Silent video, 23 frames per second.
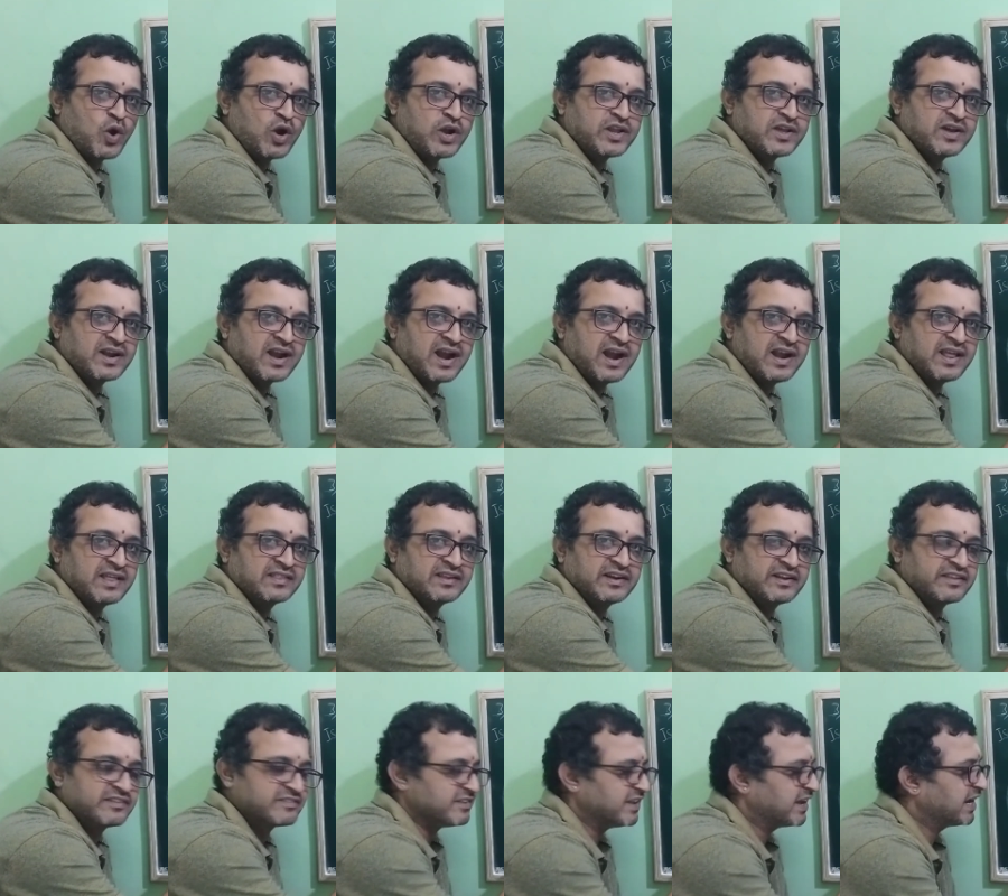what you are adding,
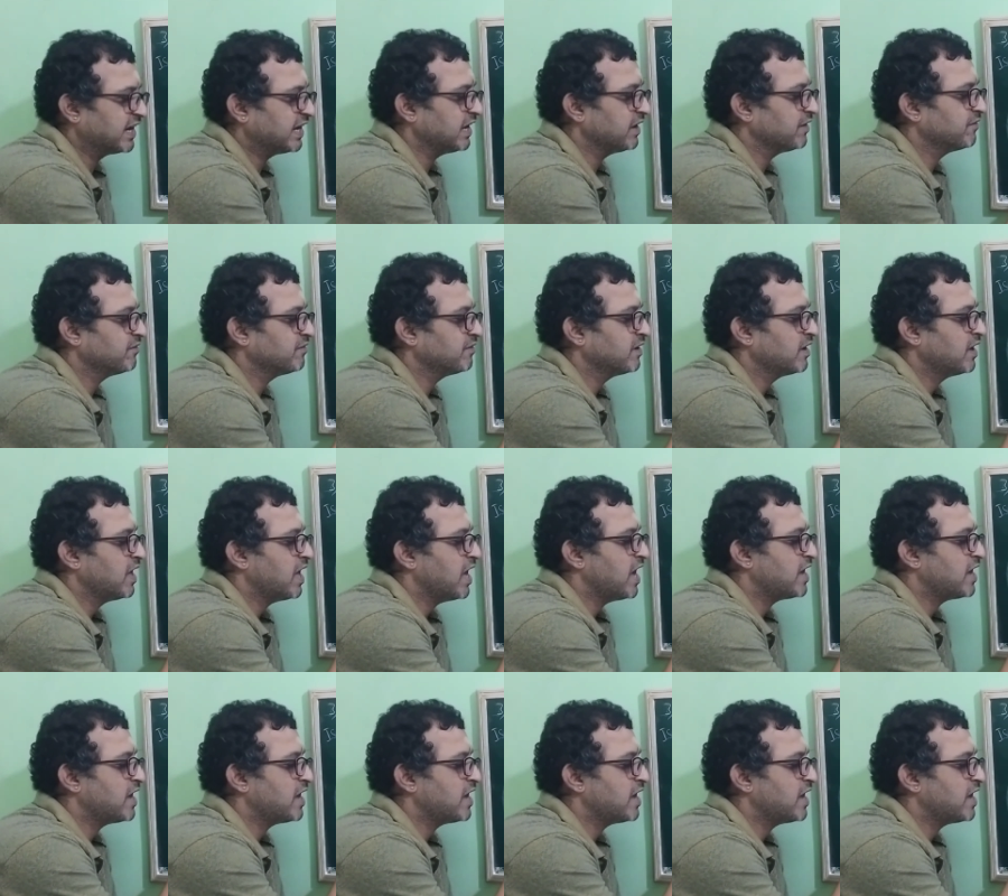that is negative.